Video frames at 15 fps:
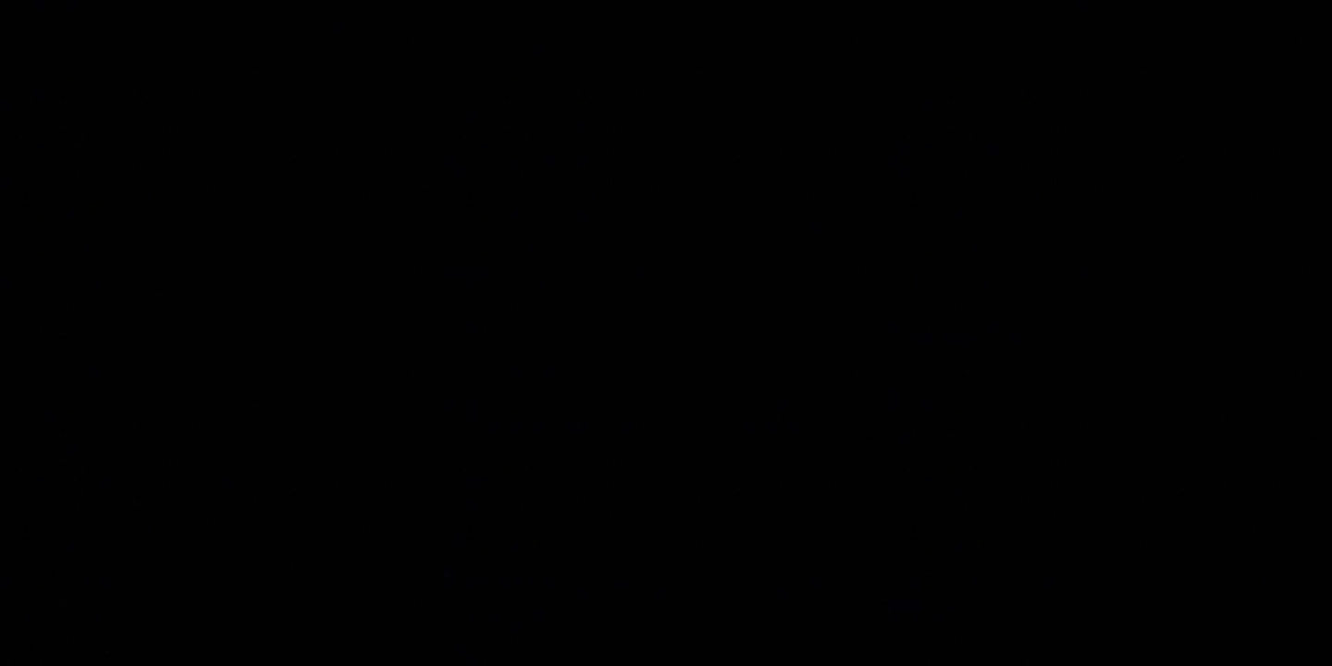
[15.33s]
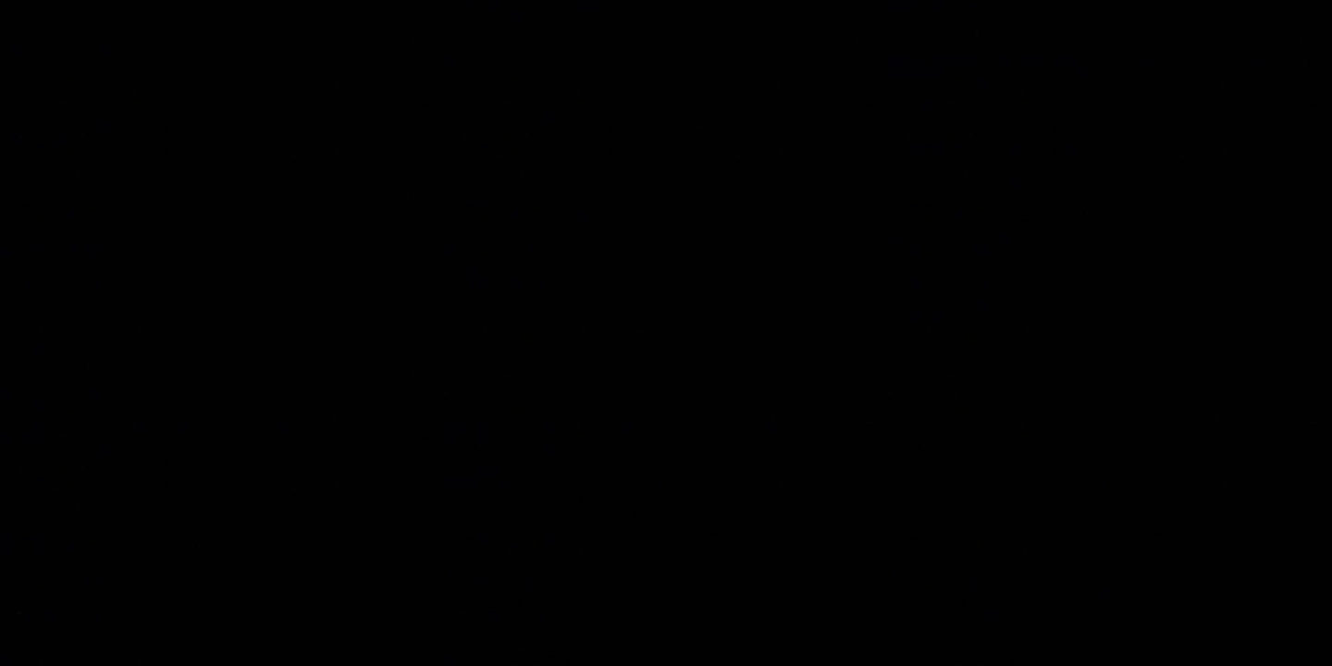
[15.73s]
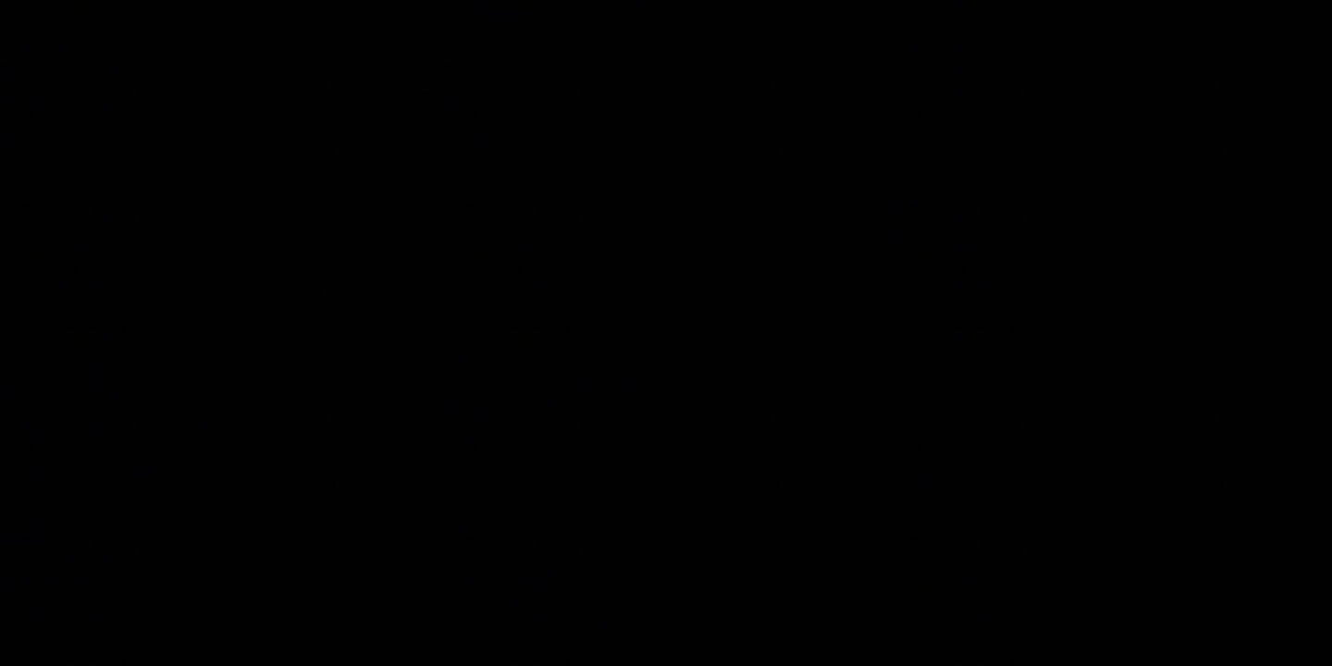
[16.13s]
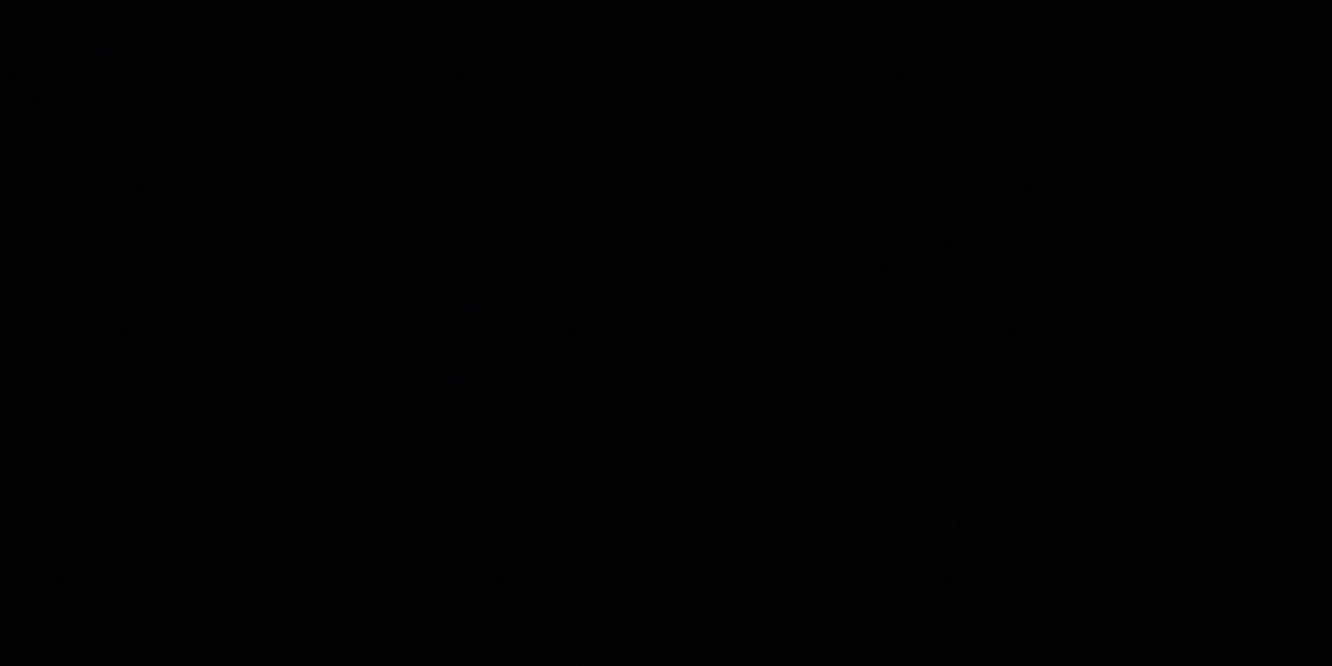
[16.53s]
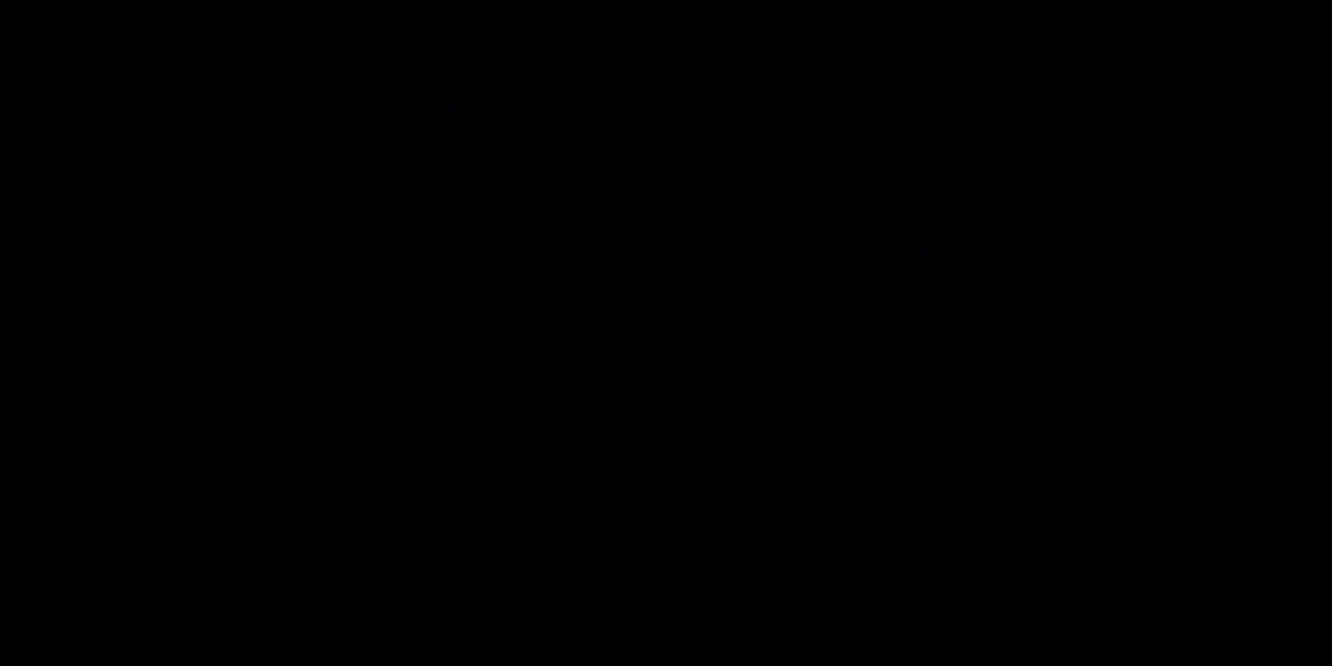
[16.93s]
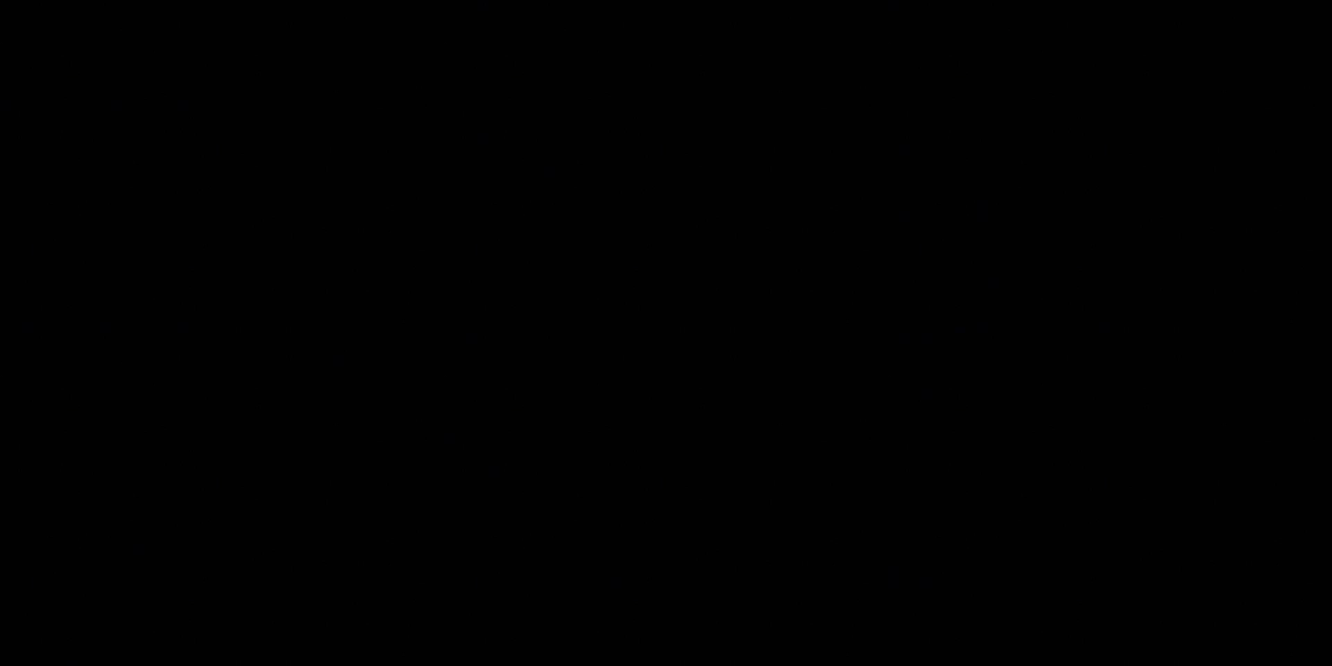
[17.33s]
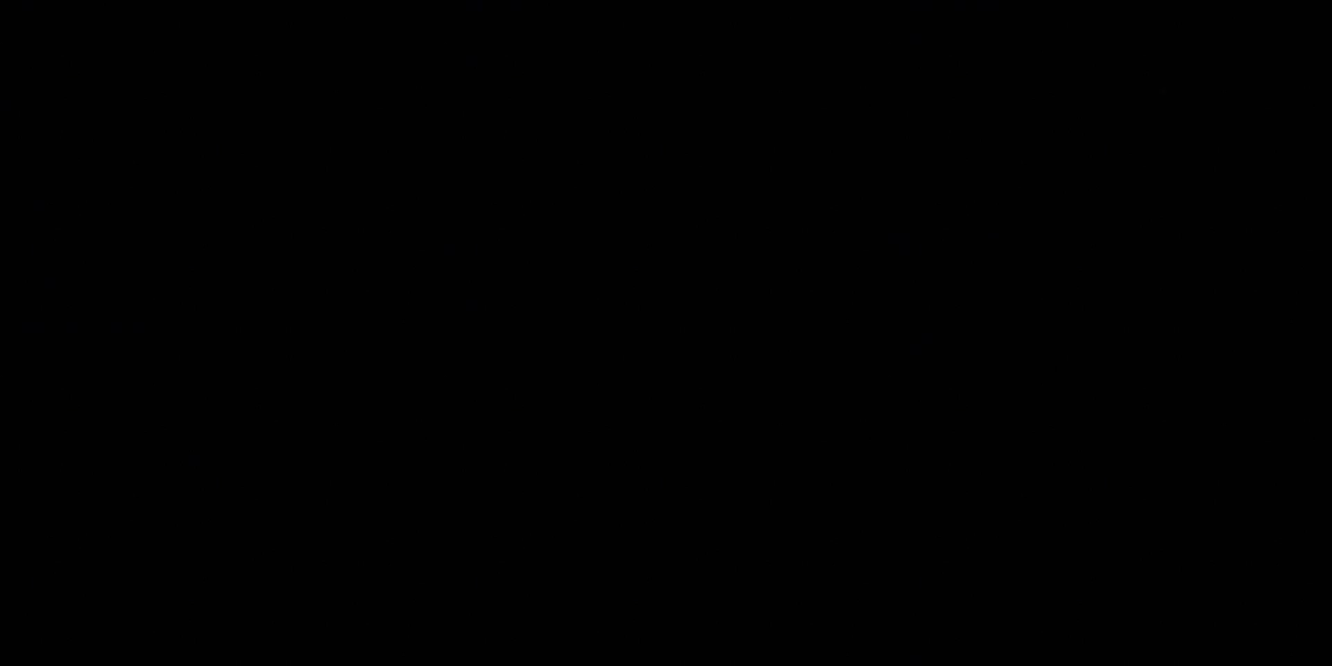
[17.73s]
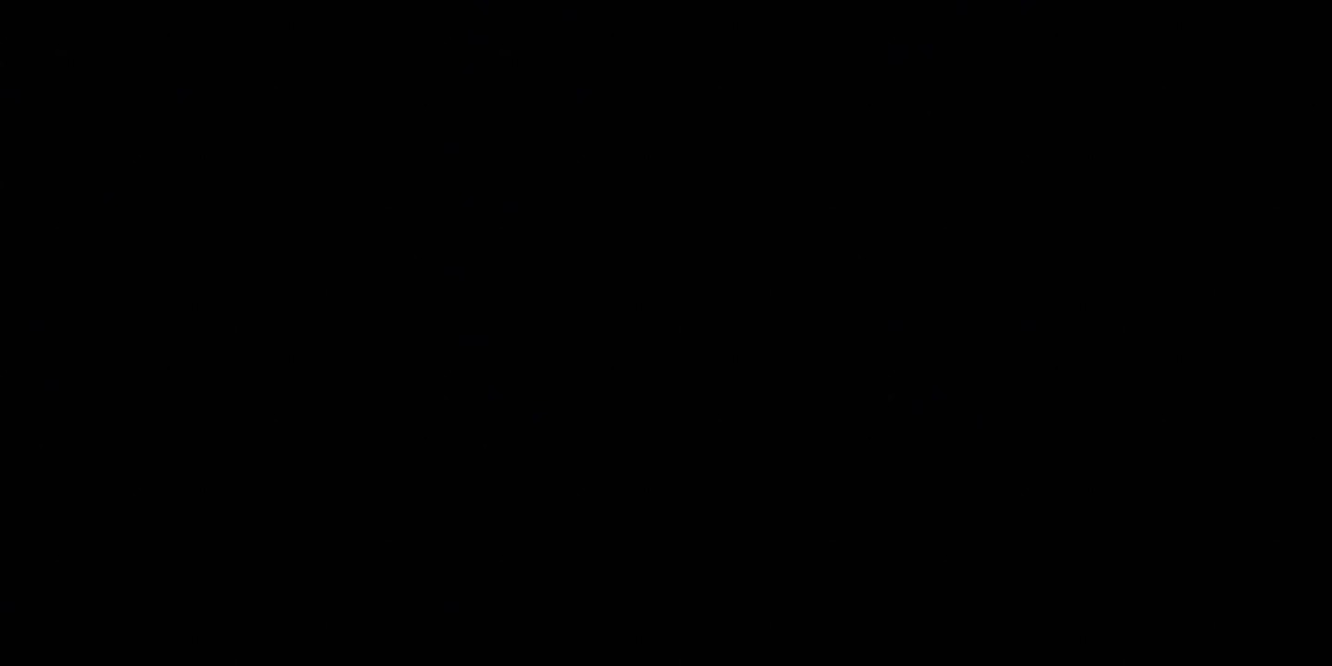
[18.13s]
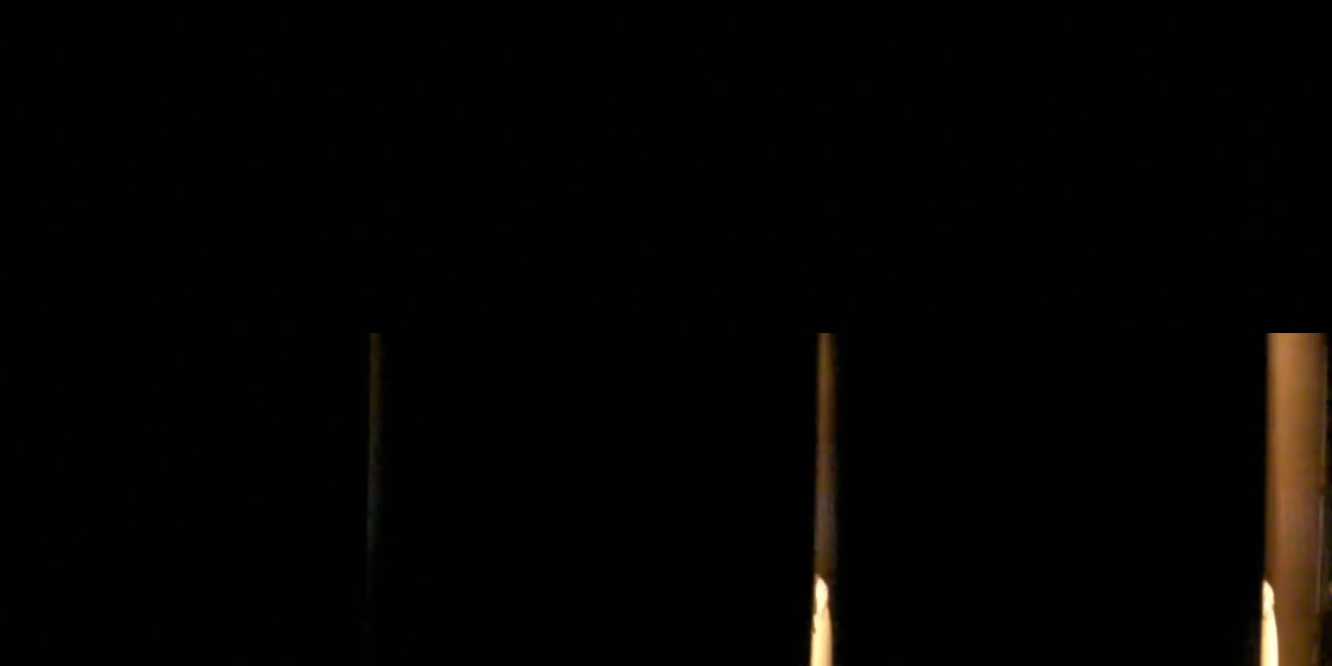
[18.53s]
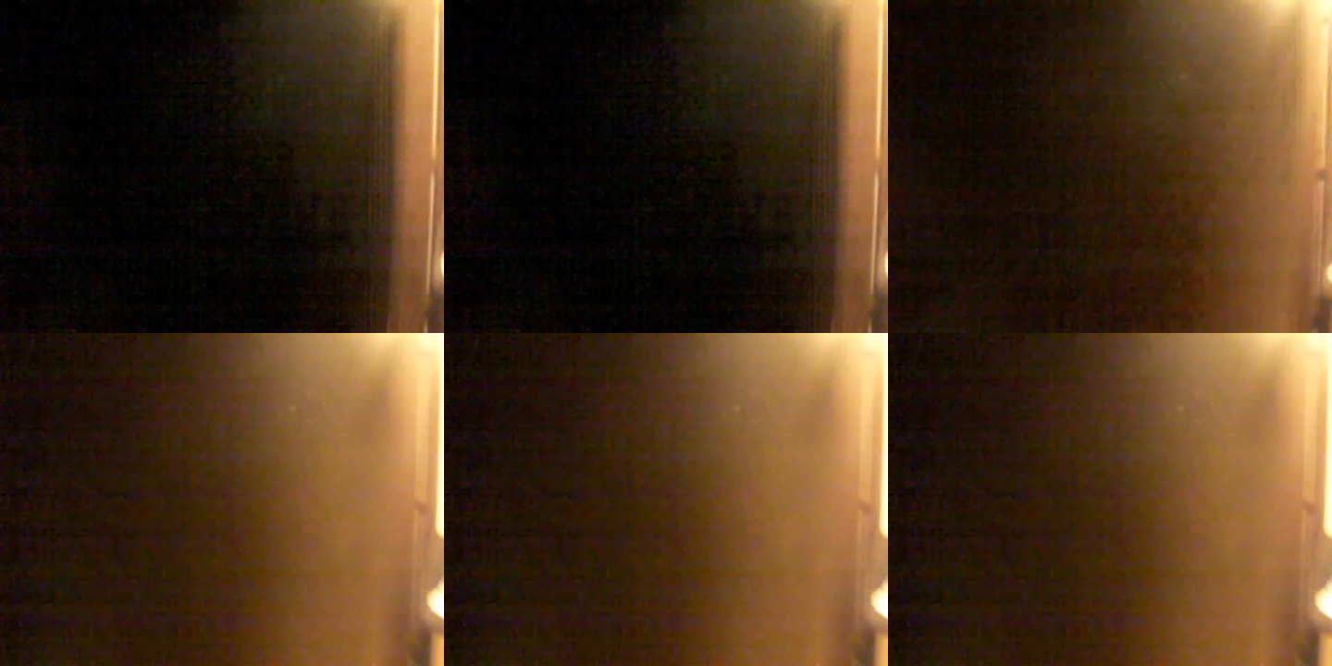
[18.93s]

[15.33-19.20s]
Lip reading: (no speaker visible)